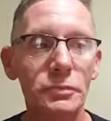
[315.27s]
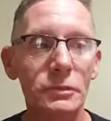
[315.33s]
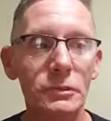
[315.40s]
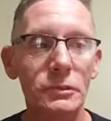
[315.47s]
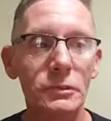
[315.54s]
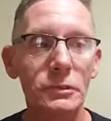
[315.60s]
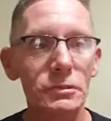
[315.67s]

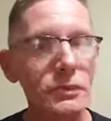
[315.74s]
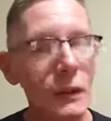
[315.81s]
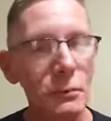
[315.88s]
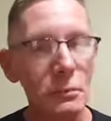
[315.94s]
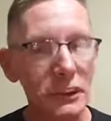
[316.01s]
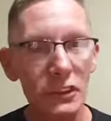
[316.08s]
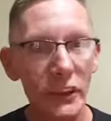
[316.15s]
not
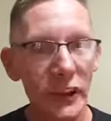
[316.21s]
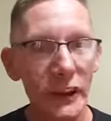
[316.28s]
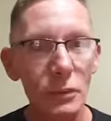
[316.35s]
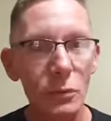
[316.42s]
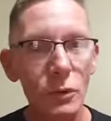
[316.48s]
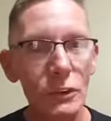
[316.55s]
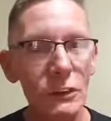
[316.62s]
because I am
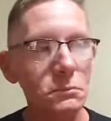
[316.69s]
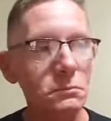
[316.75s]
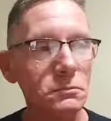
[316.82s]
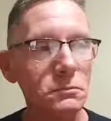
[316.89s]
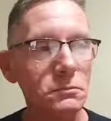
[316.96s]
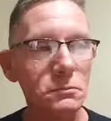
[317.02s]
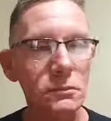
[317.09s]
one,
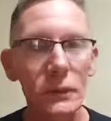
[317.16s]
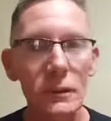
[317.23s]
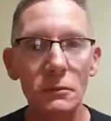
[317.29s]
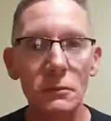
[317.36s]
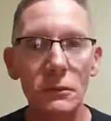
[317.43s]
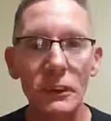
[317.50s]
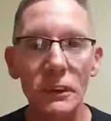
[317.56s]

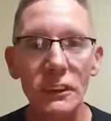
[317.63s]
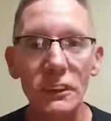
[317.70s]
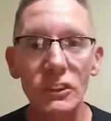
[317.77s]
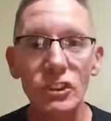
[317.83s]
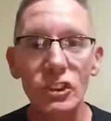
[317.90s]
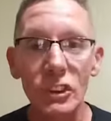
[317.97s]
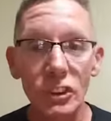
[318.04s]

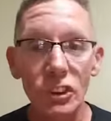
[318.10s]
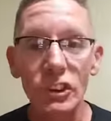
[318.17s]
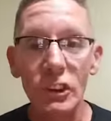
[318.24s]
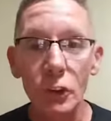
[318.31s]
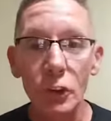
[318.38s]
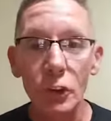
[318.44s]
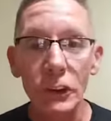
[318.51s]
is serial
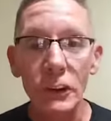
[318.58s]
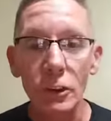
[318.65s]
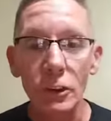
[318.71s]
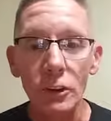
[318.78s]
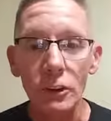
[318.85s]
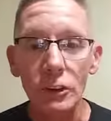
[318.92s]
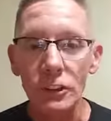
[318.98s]

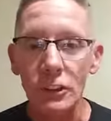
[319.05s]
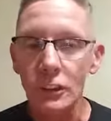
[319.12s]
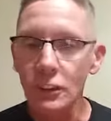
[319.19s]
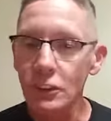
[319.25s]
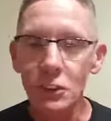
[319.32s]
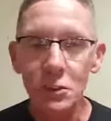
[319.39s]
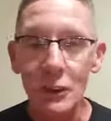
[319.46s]
killers.
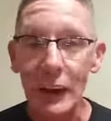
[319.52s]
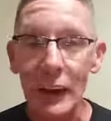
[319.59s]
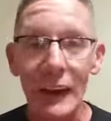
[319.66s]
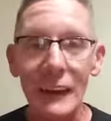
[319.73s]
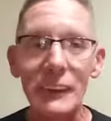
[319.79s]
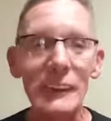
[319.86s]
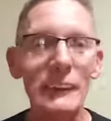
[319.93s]
Dude, I
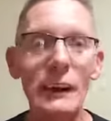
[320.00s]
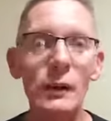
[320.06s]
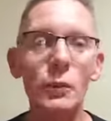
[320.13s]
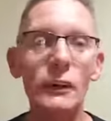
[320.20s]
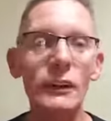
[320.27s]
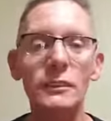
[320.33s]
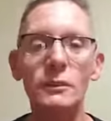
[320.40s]
cannot
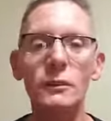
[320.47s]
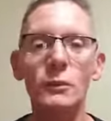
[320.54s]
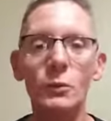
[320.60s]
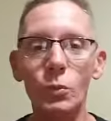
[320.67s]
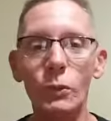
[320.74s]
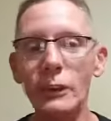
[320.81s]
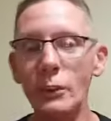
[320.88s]
wait.
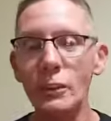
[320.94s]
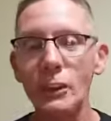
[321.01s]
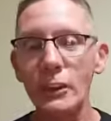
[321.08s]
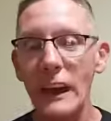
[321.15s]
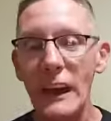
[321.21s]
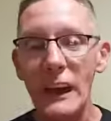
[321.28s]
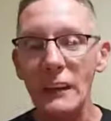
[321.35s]
We are going to
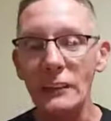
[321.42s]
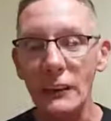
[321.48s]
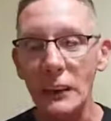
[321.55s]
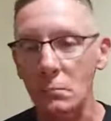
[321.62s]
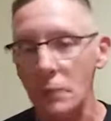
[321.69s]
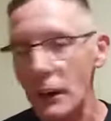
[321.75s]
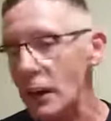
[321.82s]
have a
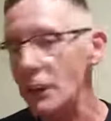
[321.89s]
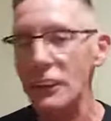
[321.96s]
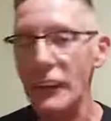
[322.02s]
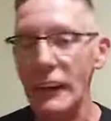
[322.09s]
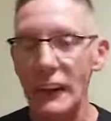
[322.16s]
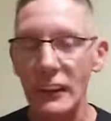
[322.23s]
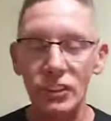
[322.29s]

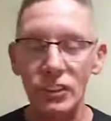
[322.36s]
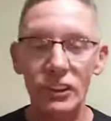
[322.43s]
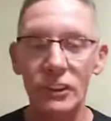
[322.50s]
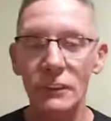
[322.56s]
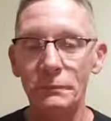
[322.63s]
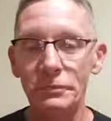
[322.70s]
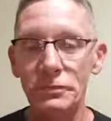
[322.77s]
podcast
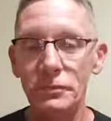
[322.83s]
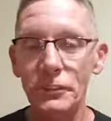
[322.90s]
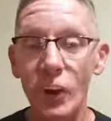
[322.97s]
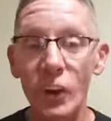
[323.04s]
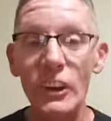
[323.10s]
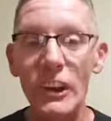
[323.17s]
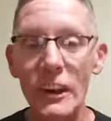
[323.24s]

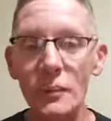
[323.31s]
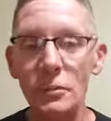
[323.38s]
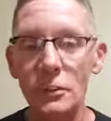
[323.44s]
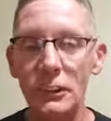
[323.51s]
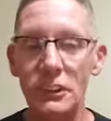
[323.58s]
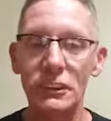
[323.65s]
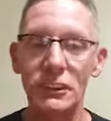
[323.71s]
on
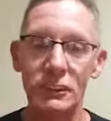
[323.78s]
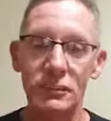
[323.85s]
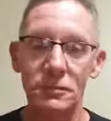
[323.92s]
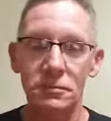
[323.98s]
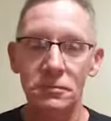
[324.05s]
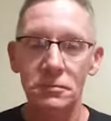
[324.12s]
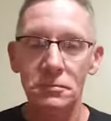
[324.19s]
everything,
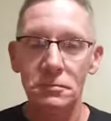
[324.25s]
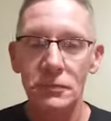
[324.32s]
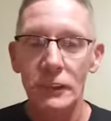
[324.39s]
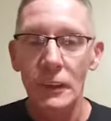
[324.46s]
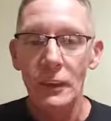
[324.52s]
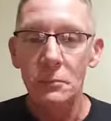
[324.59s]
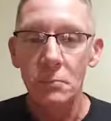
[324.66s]

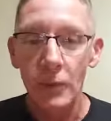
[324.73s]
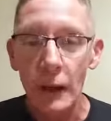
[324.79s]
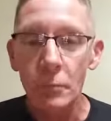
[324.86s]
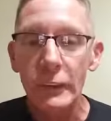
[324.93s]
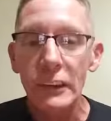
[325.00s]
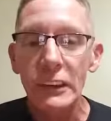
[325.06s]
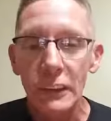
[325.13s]
probably
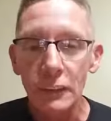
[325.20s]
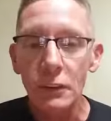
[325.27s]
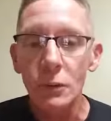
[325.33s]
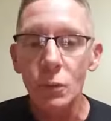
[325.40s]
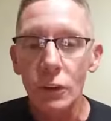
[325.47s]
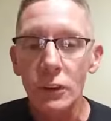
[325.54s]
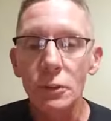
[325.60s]
even
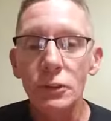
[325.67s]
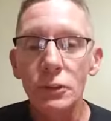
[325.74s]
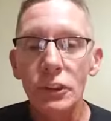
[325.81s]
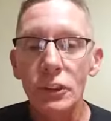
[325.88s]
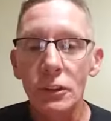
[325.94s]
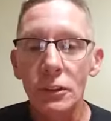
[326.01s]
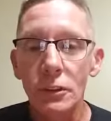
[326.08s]
Will's
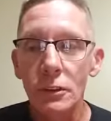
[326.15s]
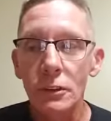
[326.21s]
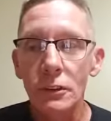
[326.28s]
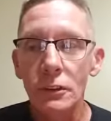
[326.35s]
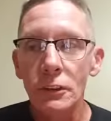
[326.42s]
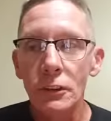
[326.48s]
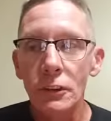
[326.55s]

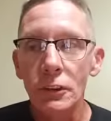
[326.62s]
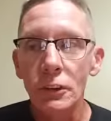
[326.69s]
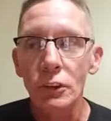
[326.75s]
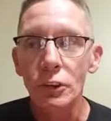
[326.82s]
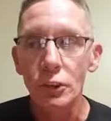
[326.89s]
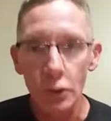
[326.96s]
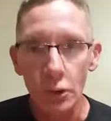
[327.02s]

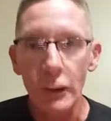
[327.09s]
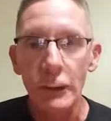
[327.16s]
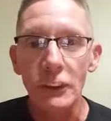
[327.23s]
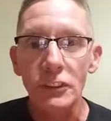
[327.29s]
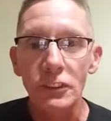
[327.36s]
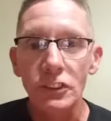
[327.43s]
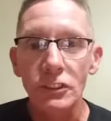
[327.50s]

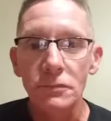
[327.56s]
Uranus.